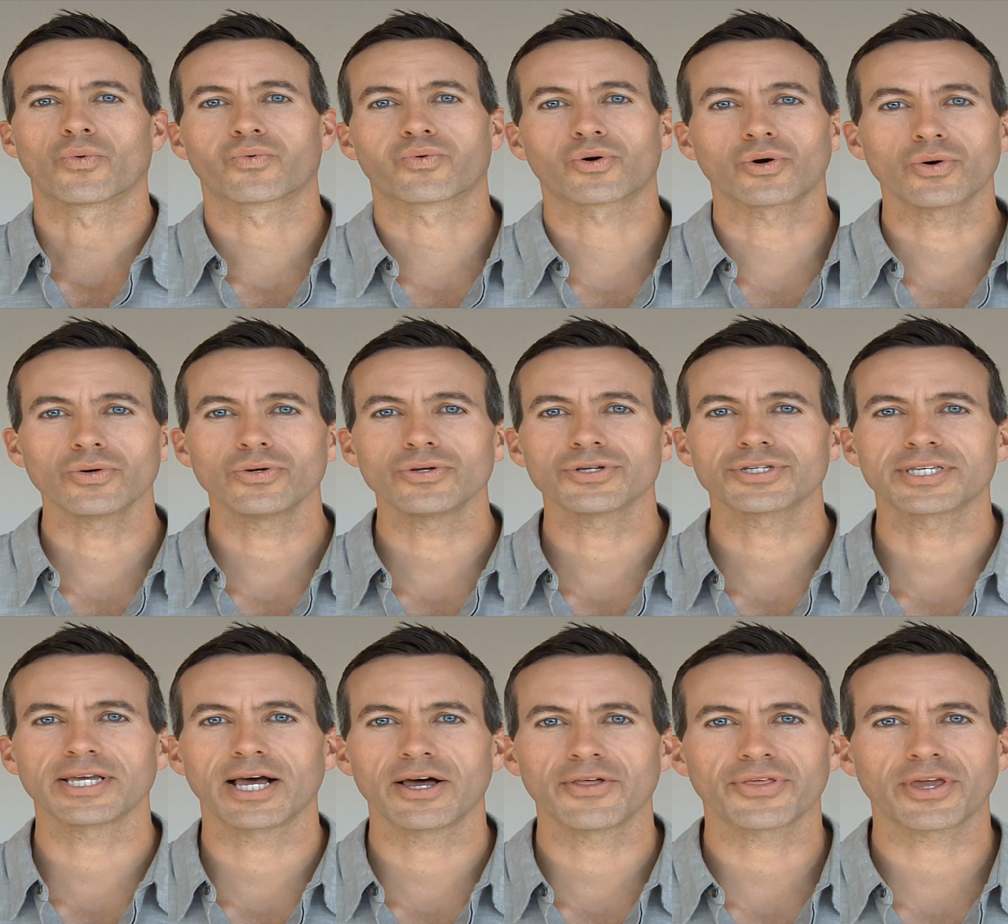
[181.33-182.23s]
rural
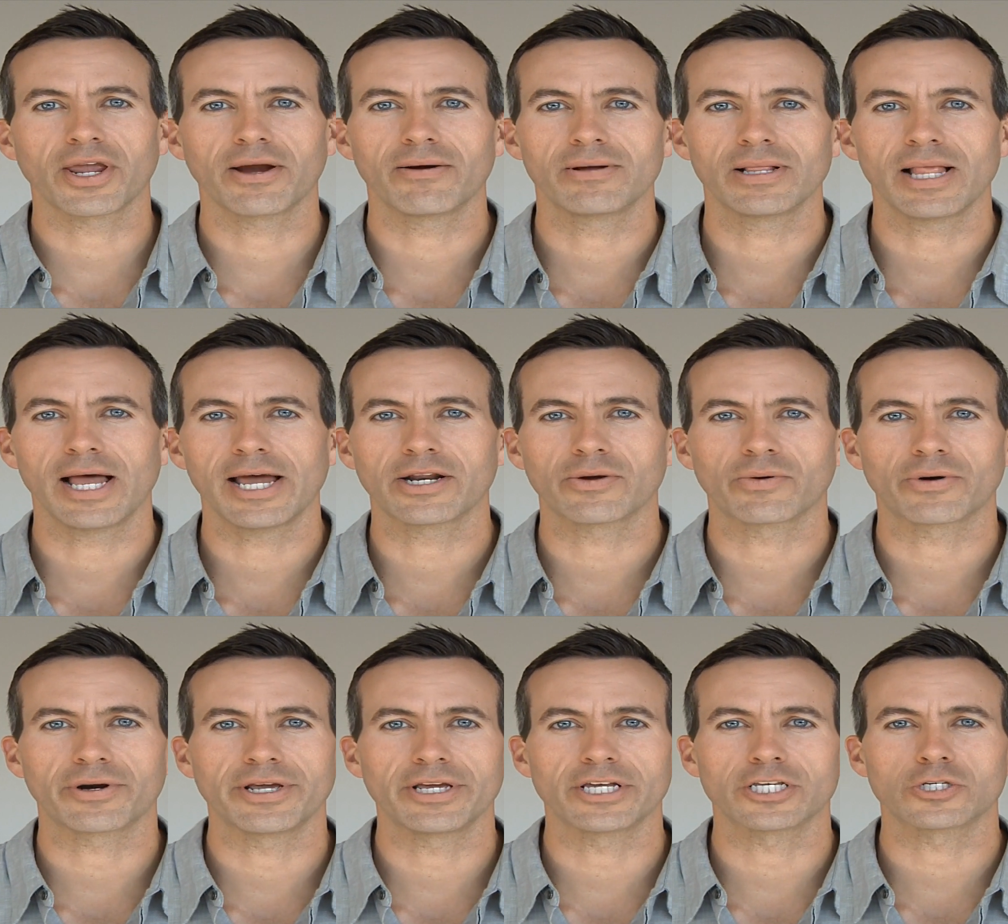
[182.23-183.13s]
South Carolina
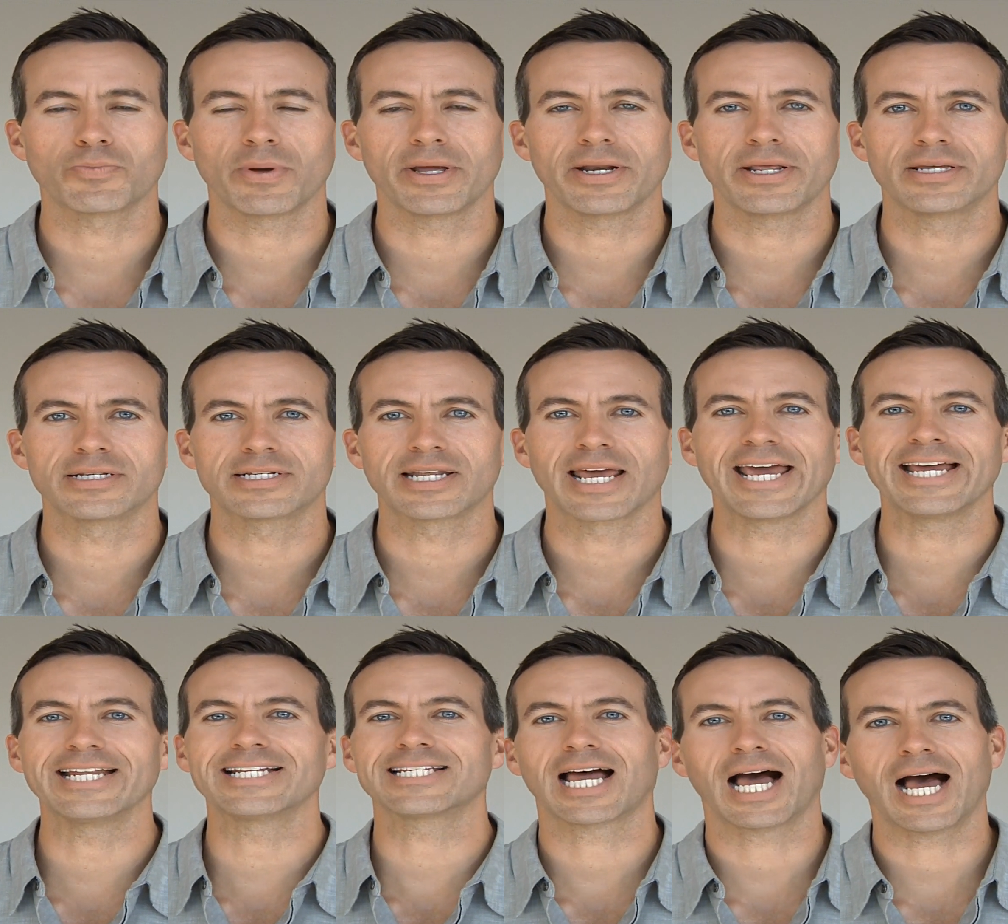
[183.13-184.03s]
where he has spent his
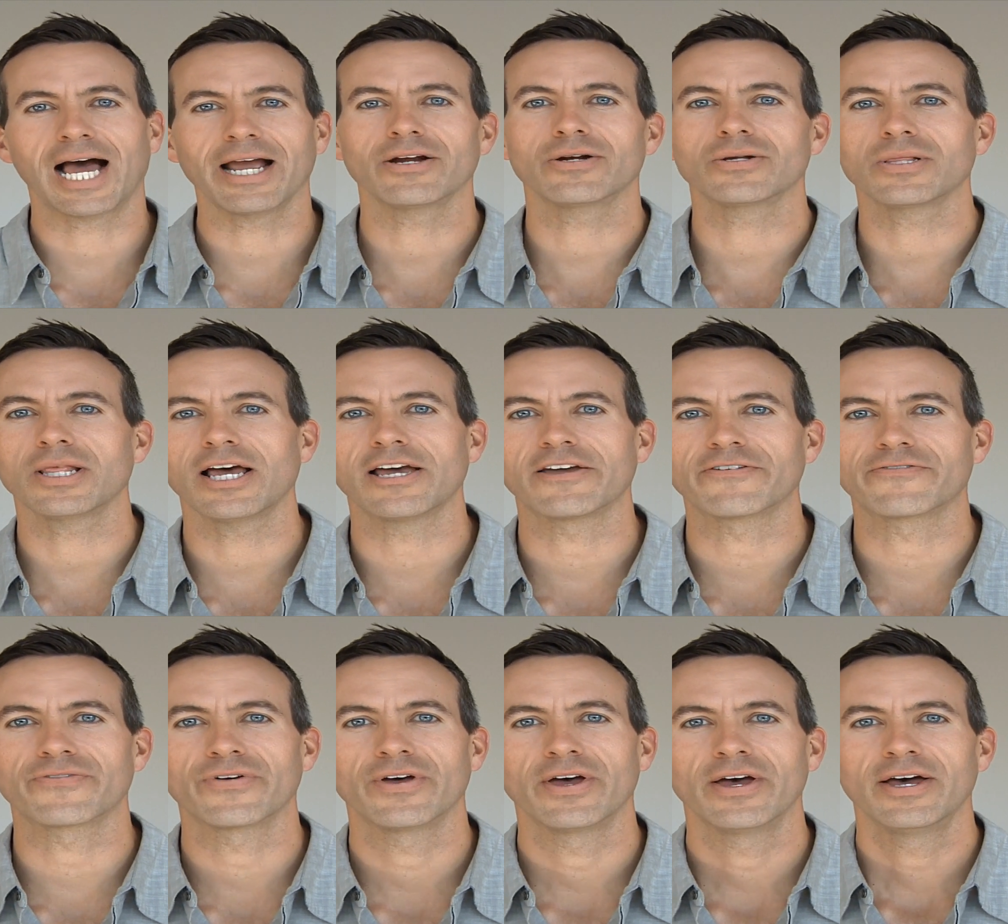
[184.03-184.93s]
entire
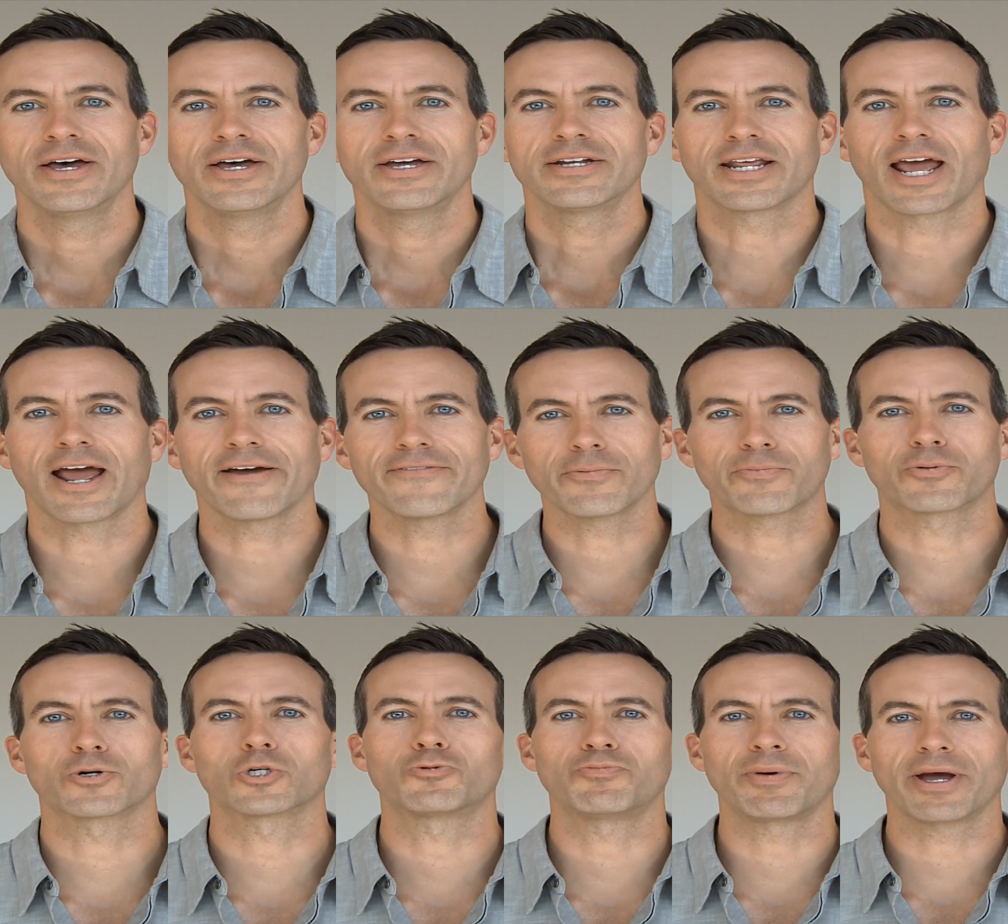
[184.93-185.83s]
life to have the
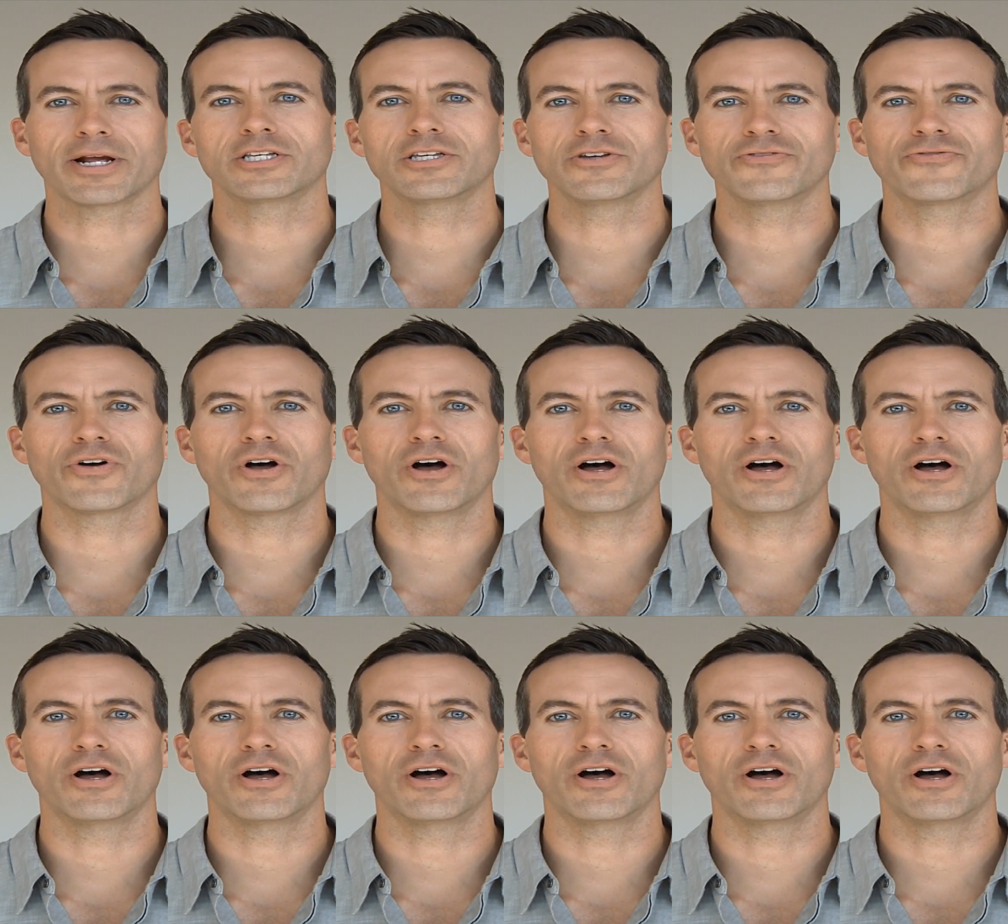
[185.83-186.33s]
perspective